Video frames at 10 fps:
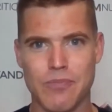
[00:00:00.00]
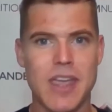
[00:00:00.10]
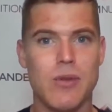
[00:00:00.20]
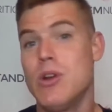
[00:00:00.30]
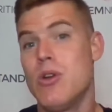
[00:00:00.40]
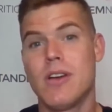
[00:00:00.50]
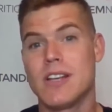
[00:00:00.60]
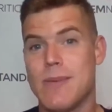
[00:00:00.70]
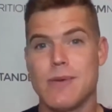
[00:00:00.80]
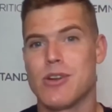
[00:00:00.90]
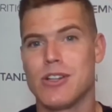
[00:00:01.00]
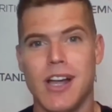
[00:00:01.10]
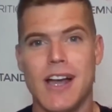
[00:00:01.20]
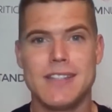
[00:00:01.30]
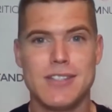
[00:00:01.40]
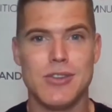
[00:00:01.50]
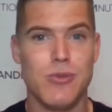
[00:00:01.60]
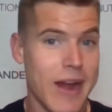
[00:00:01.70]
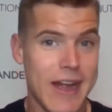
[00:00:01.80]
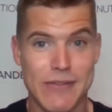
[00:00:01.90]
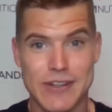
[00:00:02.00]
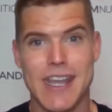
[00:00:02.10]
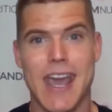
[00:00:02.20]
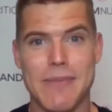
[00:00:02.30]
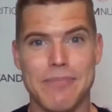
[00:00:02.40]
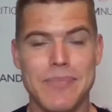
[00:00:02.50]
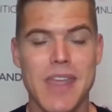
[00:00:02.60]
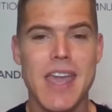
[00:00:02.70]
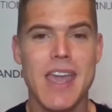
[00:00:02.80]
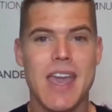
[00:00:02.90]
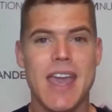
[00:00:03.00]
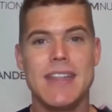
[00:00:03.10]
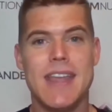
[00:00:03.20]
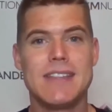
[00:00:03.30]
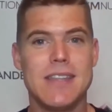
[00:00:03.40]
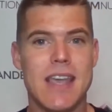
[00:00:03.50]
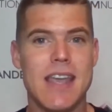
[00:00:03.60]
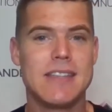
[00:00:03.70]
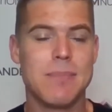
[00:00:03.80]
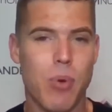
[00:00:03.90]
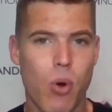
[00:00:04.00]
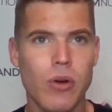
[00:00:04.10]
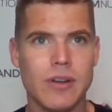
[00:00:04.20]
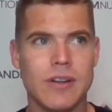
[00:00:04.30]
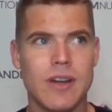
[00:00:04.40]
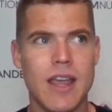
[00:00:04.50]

and we don't expect our clients to weigh in every day. It's important.